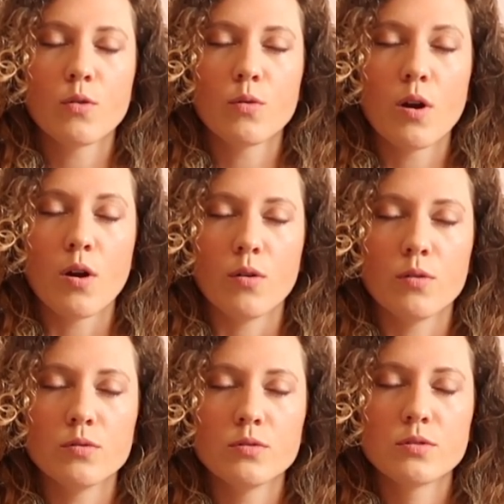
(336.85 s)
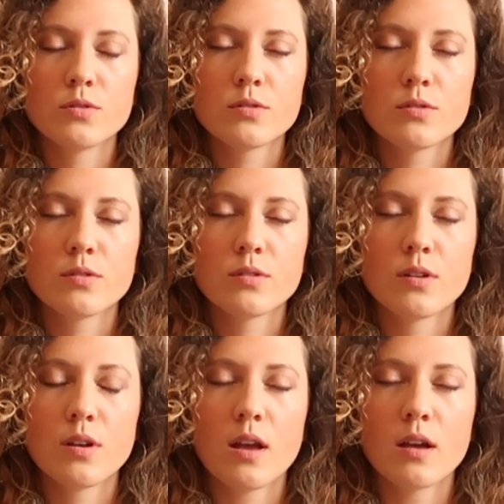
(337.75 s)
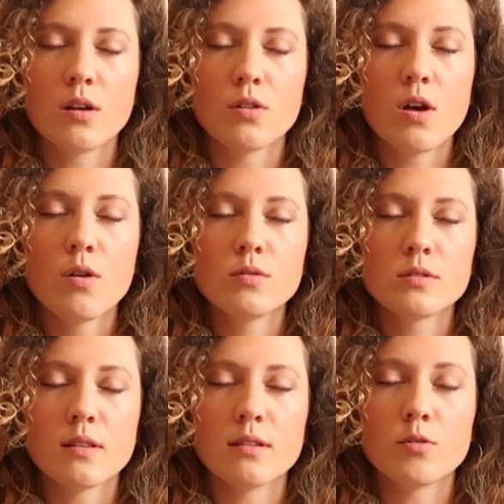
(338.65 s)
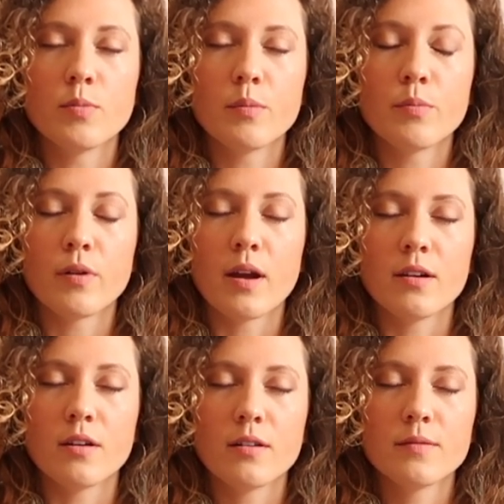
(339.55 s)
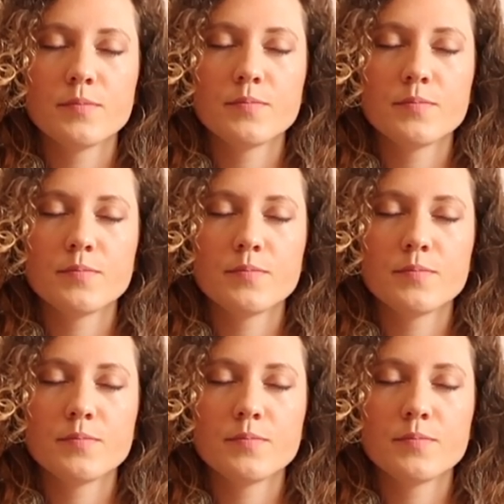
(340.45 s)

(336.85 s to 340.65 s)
grows and glows a little bit brighter.